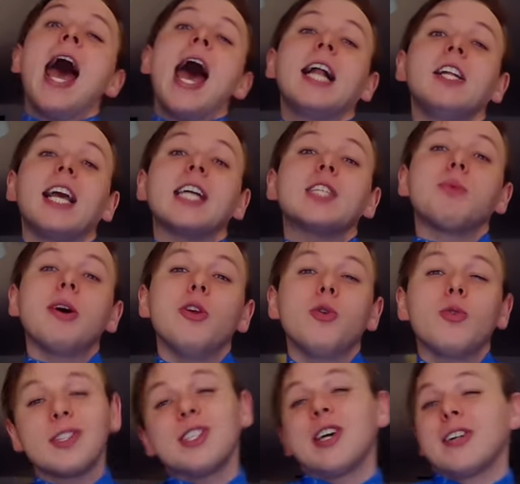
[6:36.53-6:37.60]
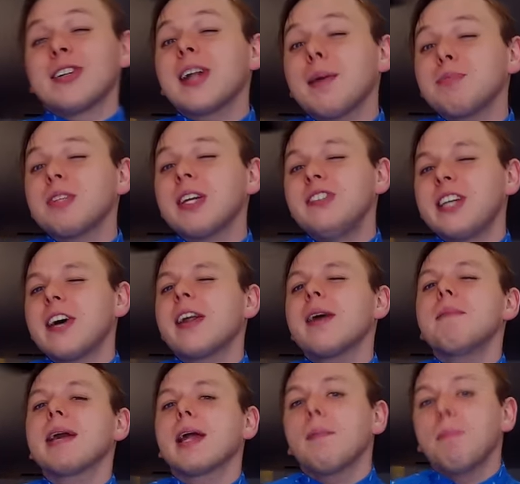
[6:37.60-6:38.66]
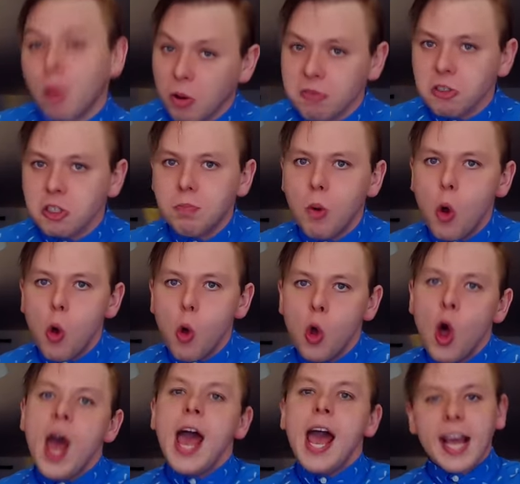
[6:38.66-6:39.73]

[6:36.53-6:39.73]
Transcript: and guess what, you could turn it upside down and make it a punch bowl,